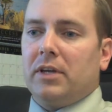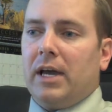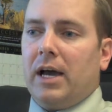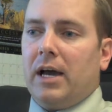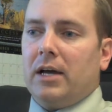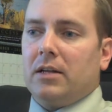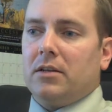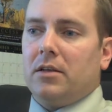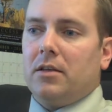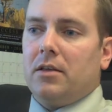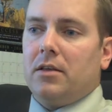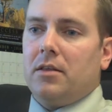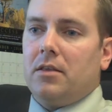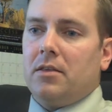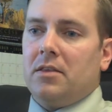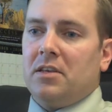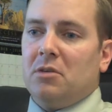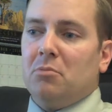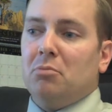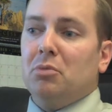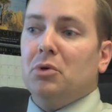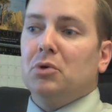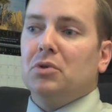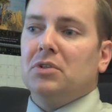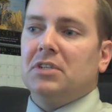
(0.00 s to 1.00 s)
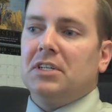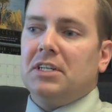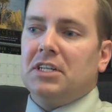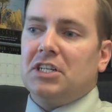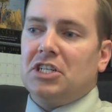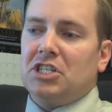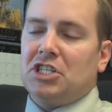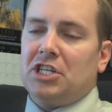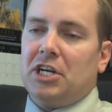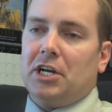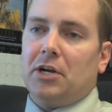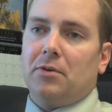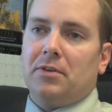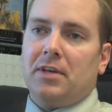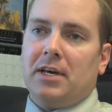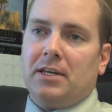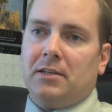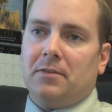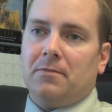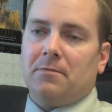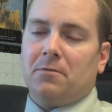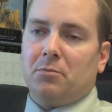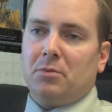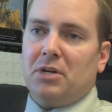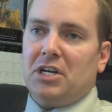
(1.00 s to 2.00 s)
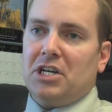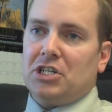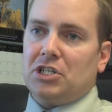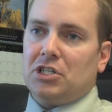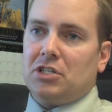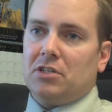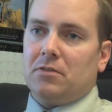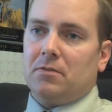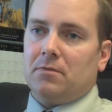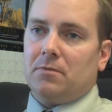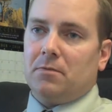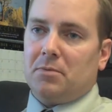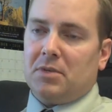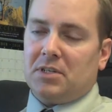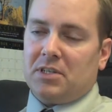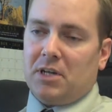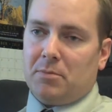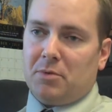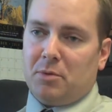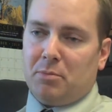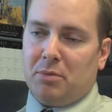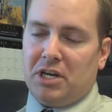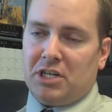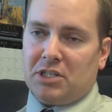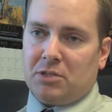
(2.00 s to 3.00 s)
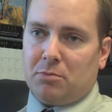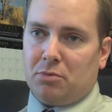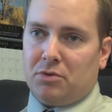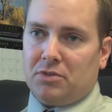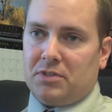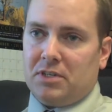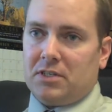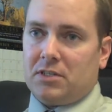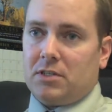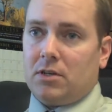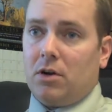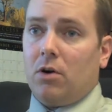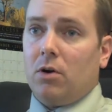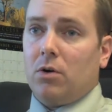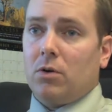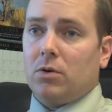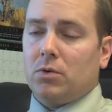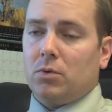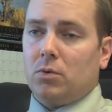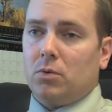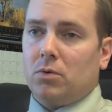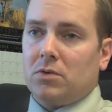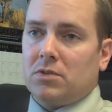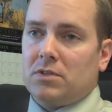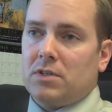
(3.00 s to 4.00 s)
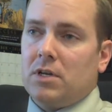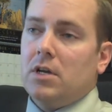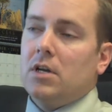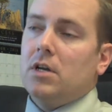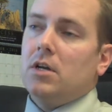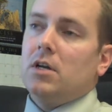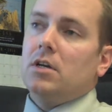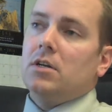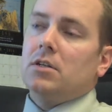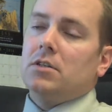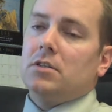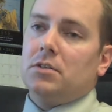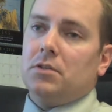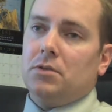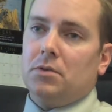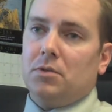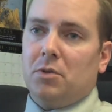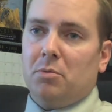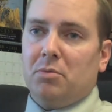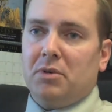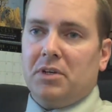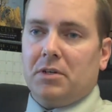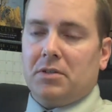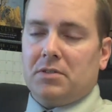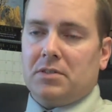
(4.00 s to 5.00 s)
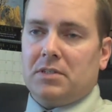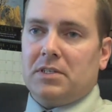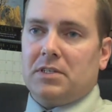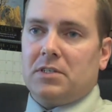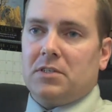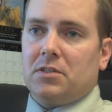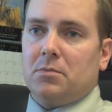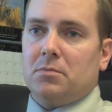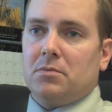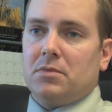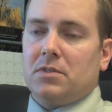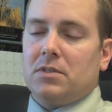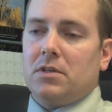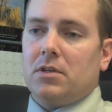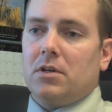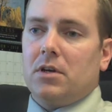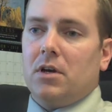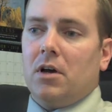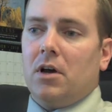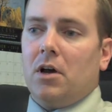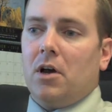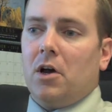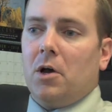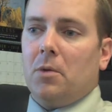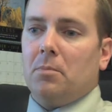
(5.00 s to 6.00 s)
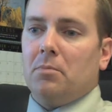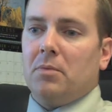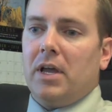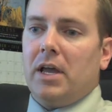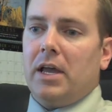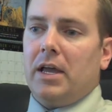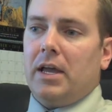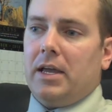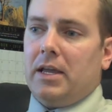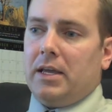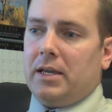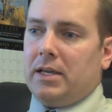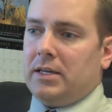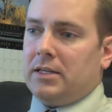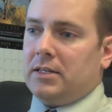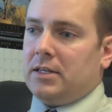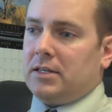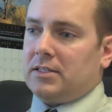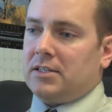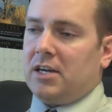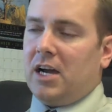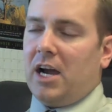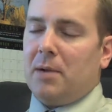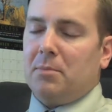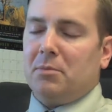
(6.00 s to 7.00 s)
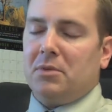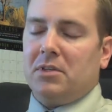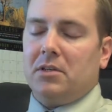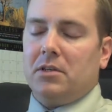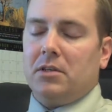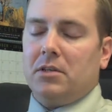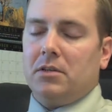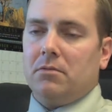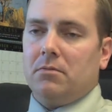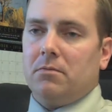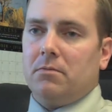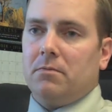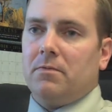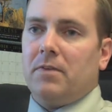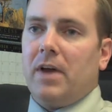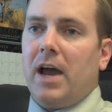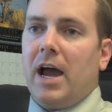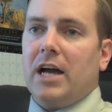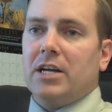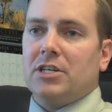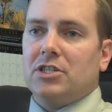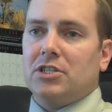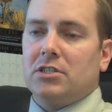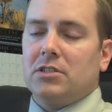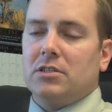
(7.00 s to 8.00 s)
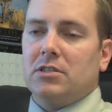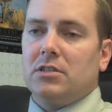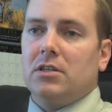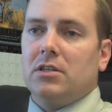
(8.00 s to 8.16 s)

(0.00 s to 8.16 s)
at the ability to share that information from the time the patient presents to our doors to the bigger systems in a timely fashion,